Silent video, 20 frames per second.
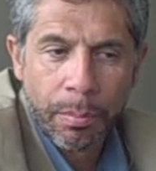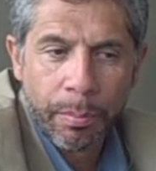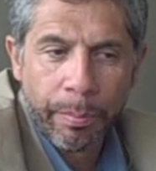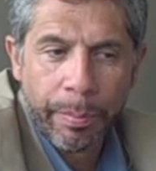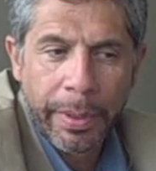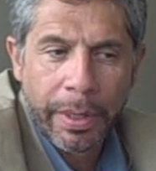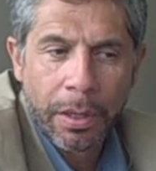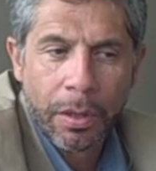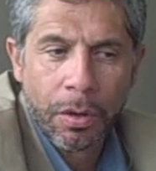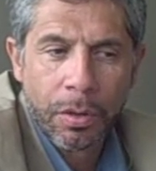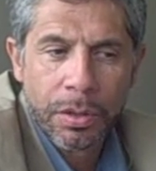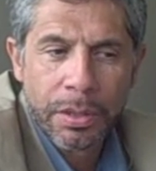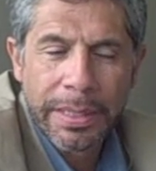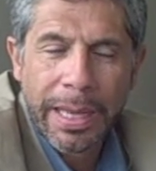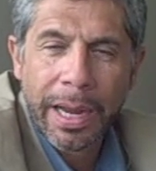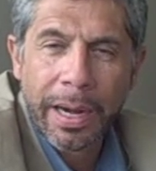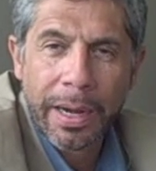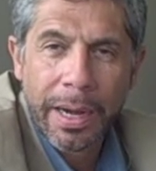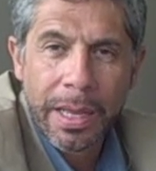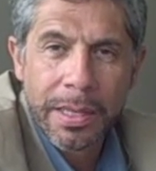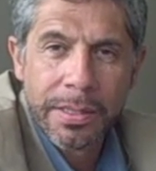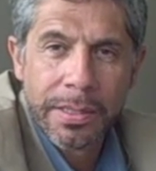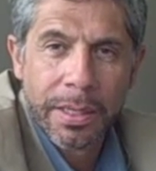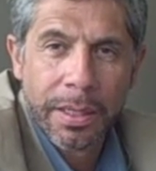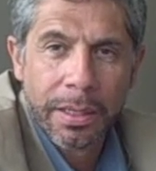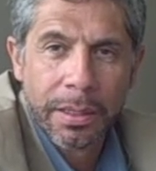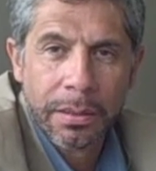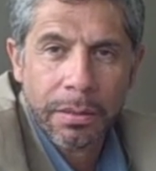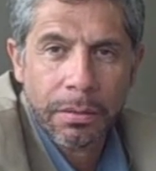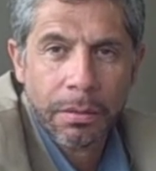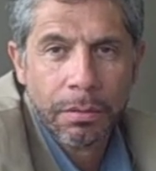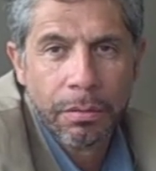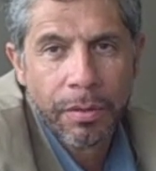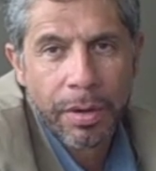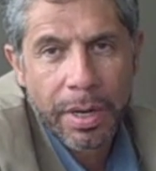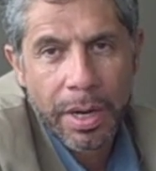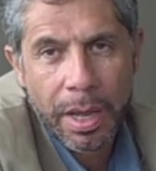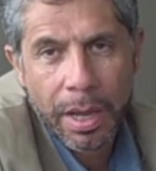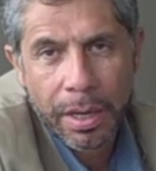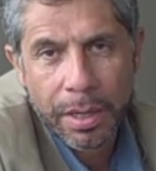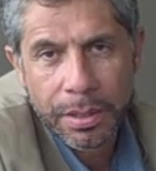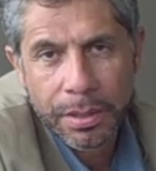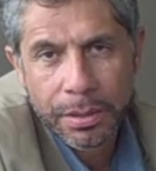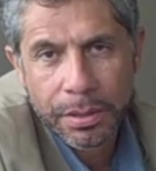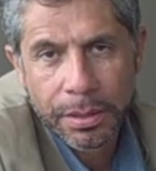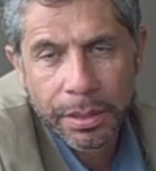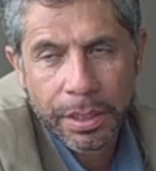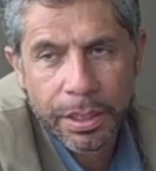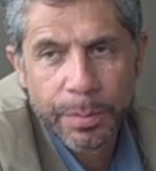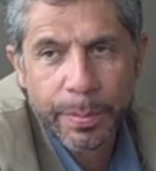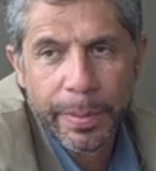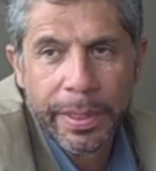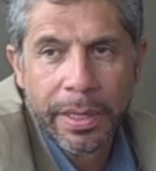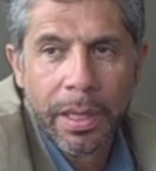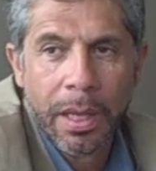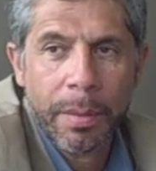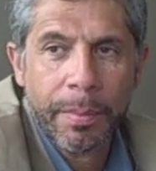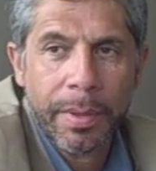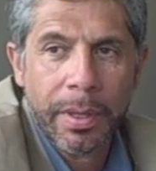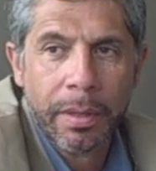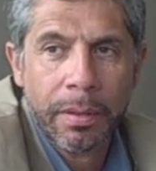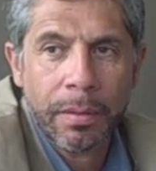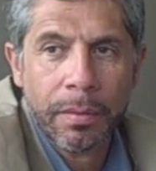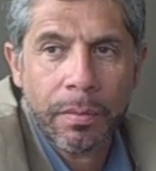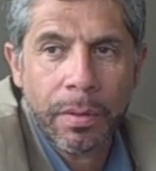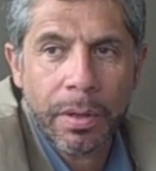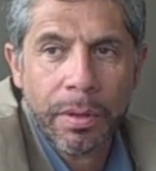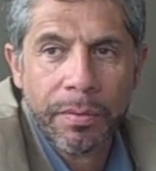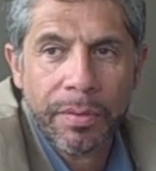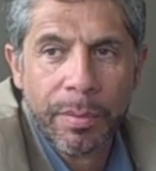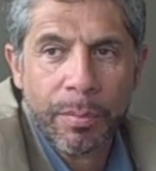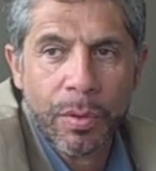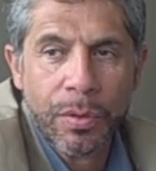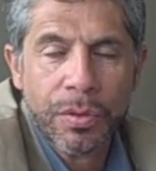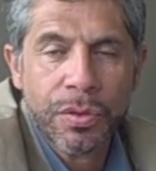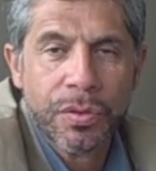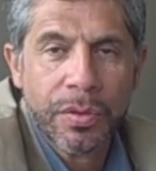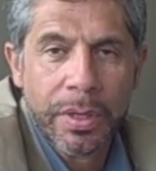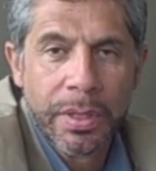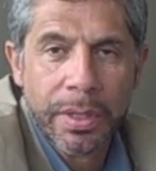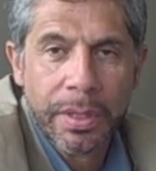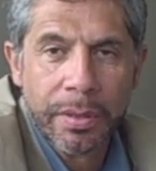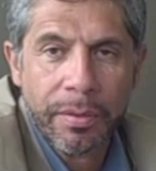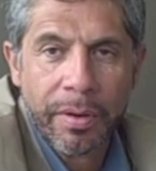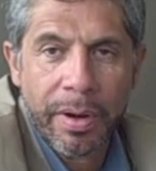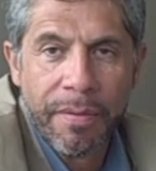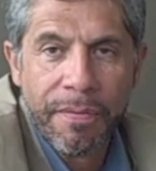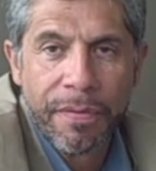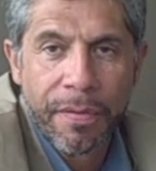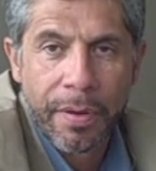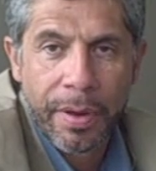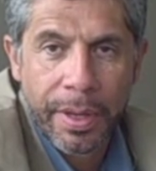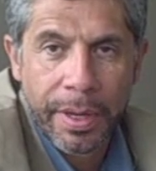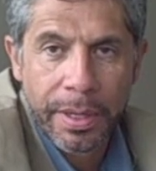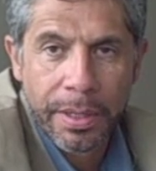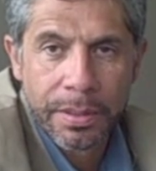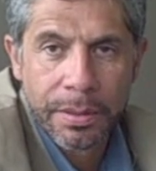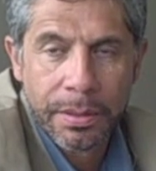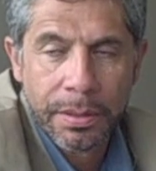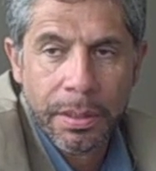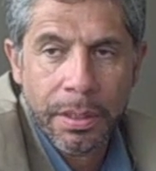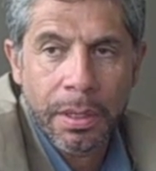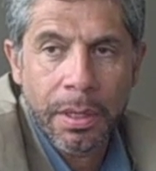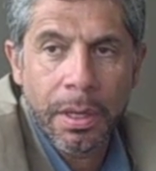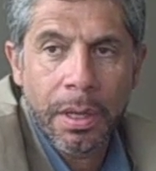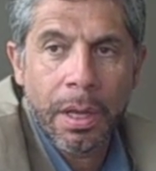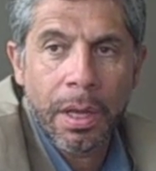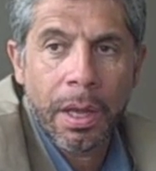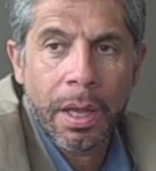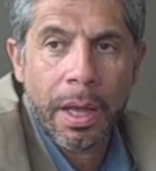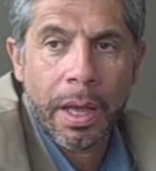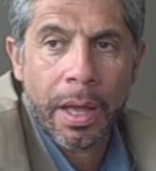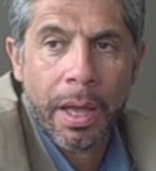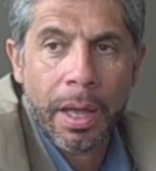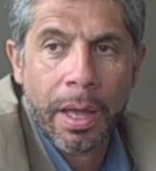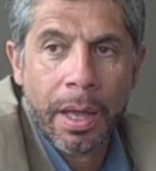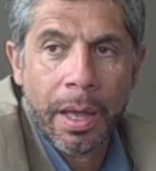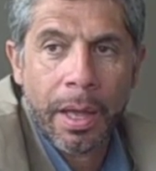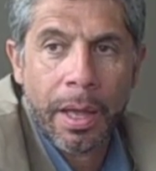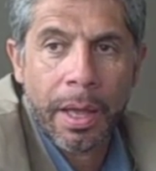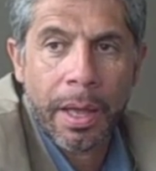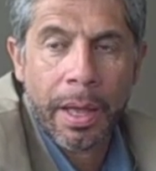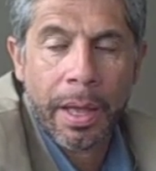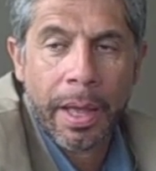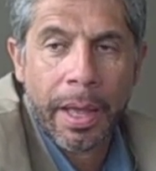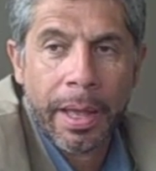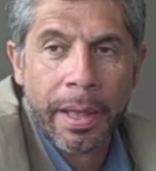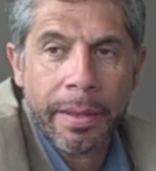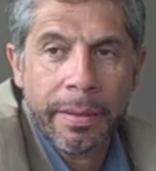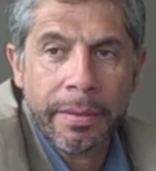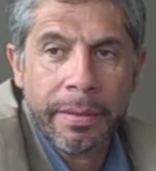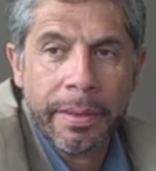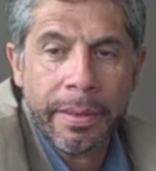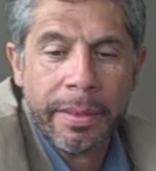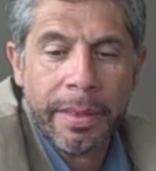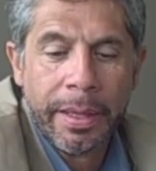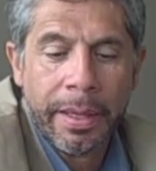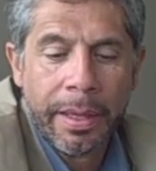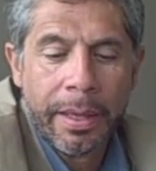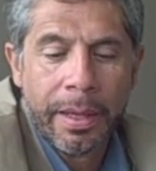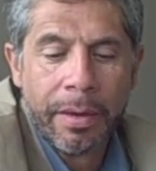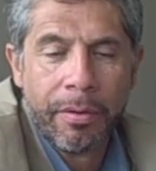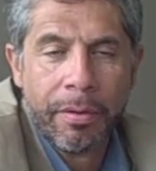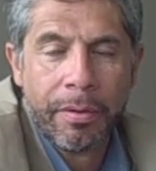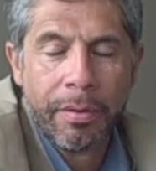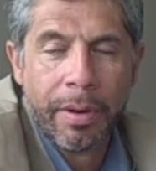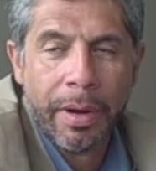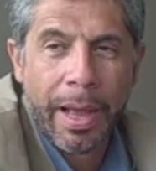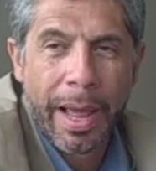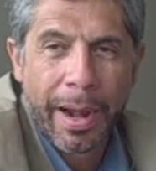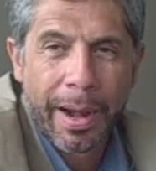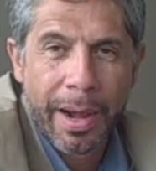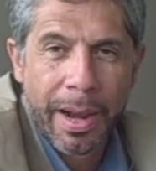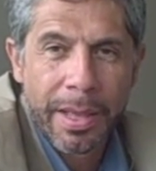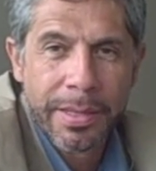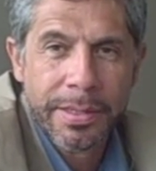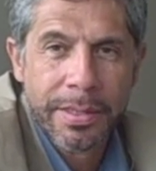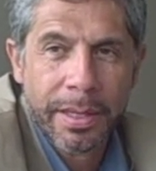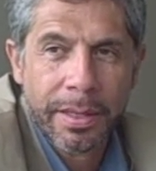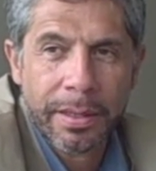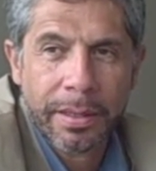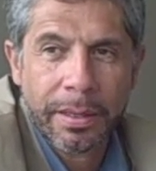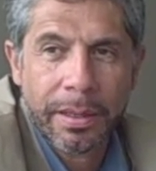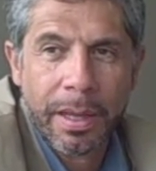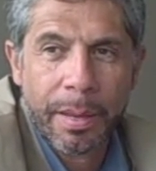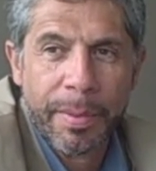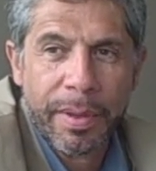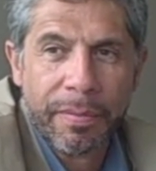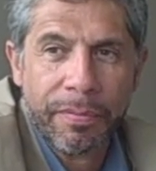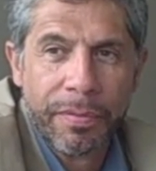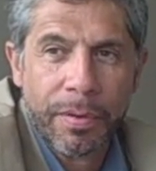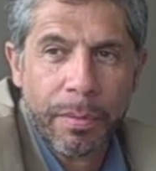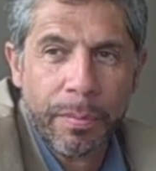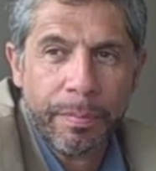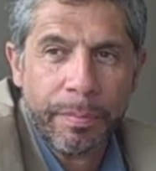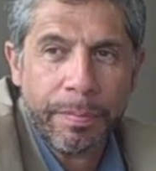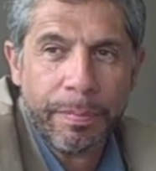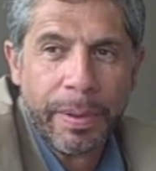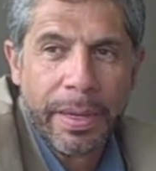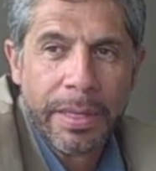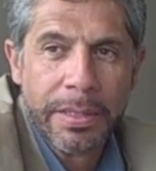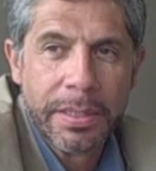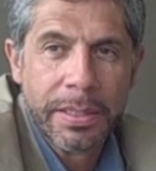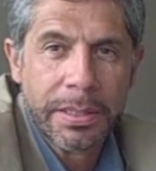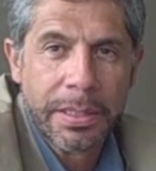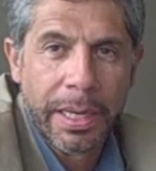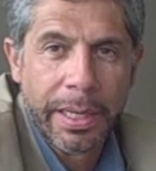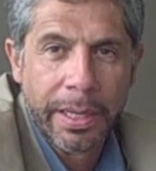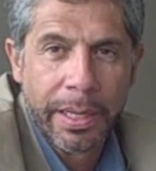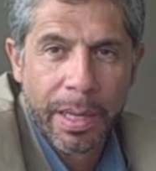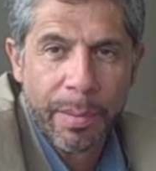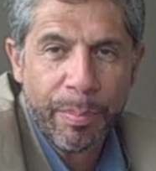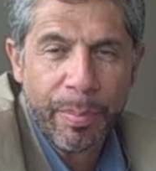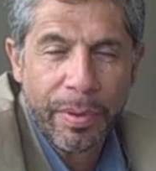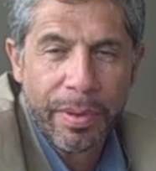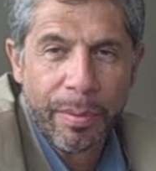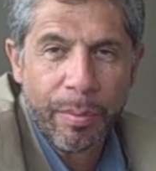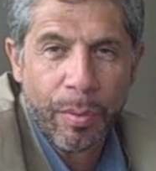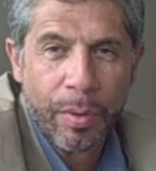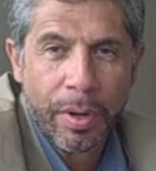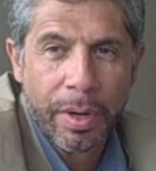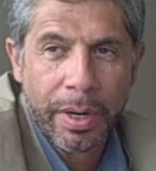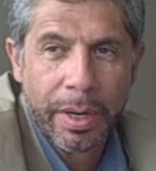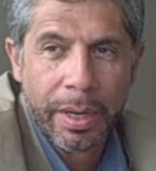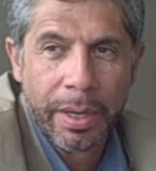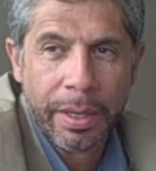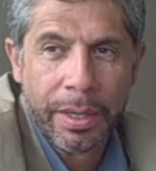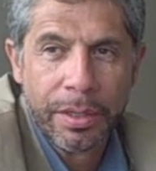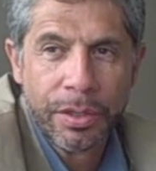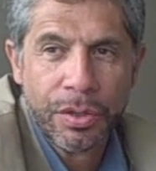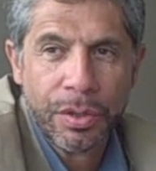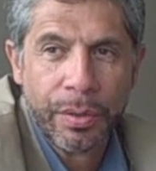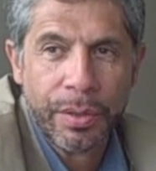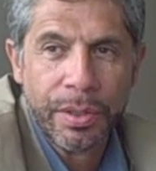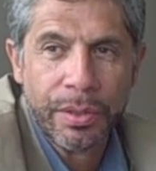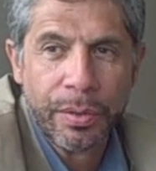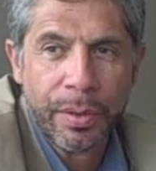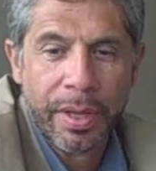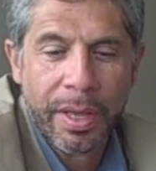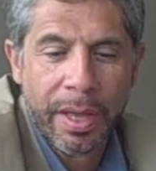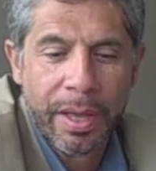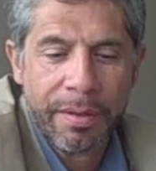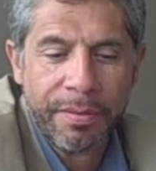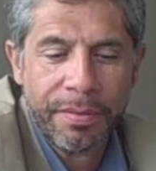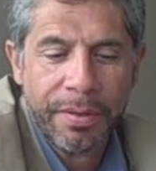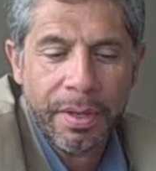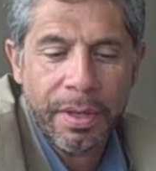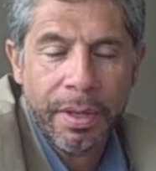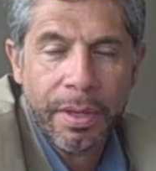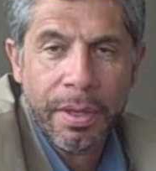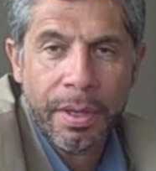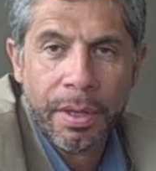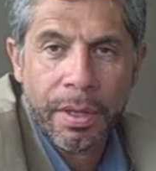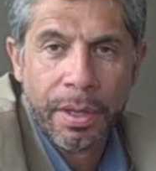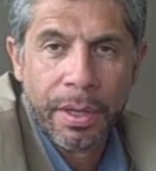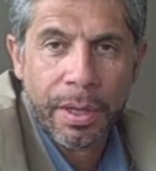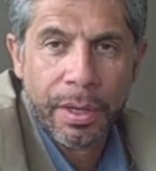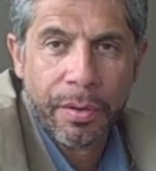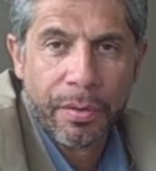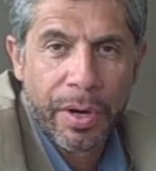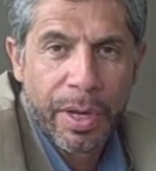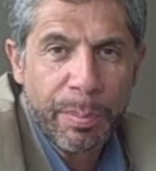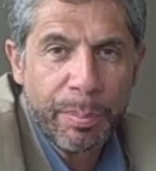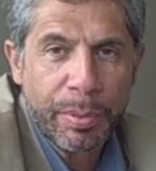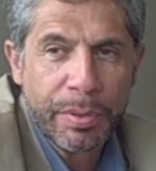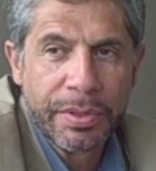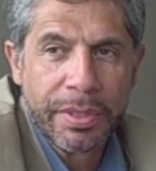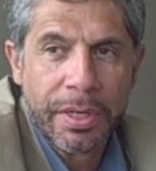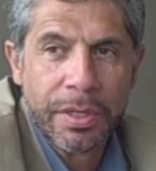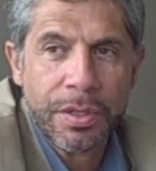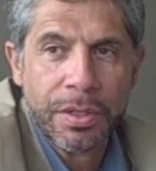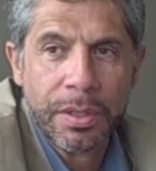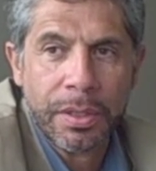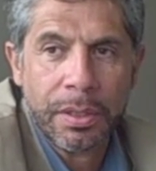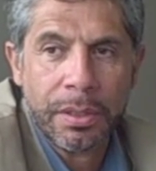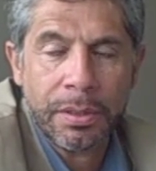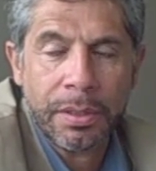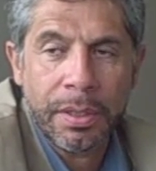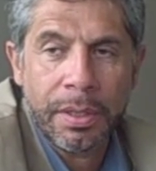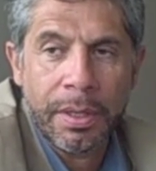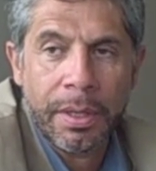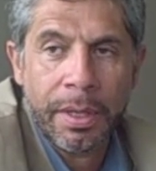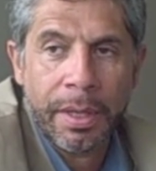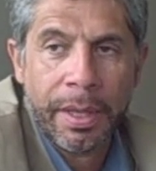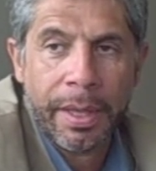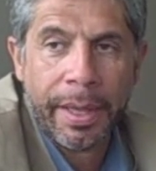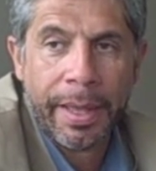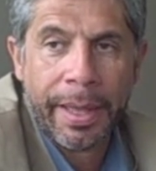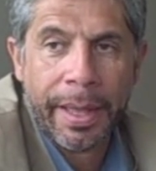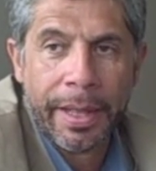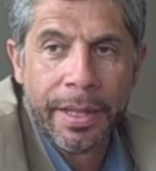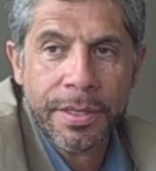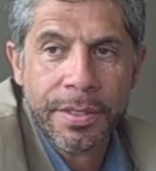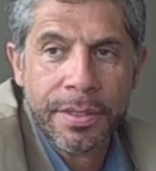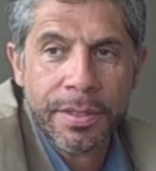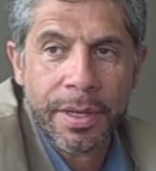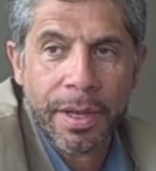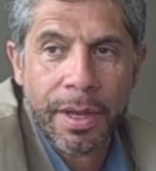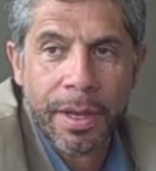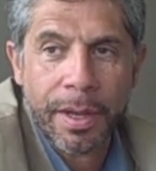because Garnacha or Grenache is becoming one of the most trendy grape varieties. And the Garnacha coming from places like Campo de Borja is showing to have a great potential. It's